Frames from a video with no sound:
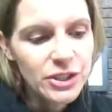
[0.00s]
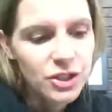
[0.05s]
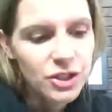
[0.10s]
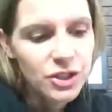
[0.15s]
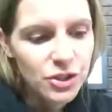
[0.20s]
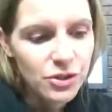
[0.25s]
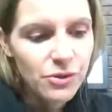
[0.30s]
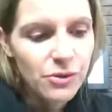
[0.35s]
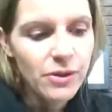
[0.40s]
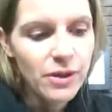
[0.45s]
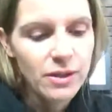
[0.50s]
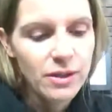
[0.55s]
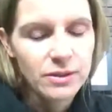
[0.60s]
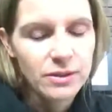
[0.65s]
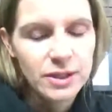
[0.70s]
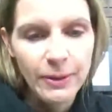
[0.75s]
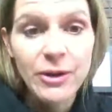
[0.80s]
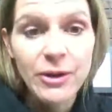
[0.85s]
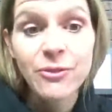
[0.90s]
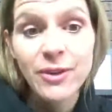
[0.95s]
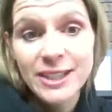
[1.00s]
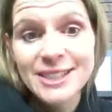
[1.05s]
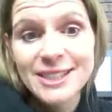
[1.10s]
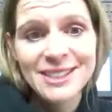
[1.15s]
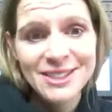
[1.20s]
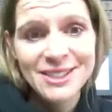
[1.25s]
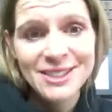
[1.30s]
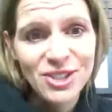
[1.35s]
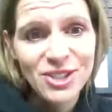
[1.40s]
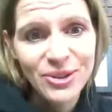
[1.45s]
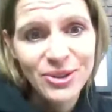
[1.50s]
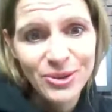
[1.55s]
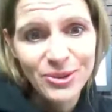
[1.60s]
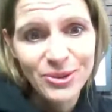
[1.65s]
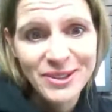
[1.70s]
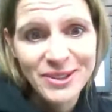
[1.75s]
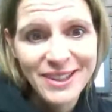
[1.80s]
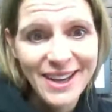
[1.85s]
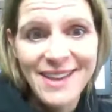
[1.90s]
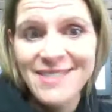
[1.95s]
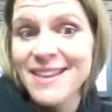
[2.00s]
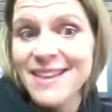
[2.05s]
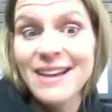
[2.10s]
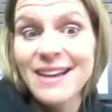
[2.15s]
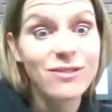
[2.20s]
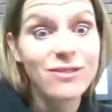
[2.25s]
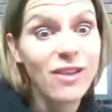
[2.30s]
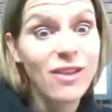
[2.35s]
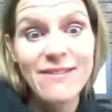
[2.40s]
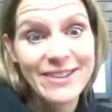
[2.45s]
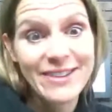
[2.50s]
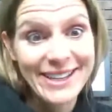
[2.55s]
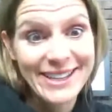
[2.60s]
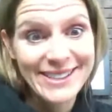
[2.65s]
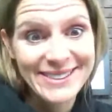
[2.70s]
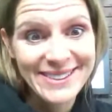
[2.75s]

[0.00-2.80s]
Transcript: do the Spartan racing too, and they love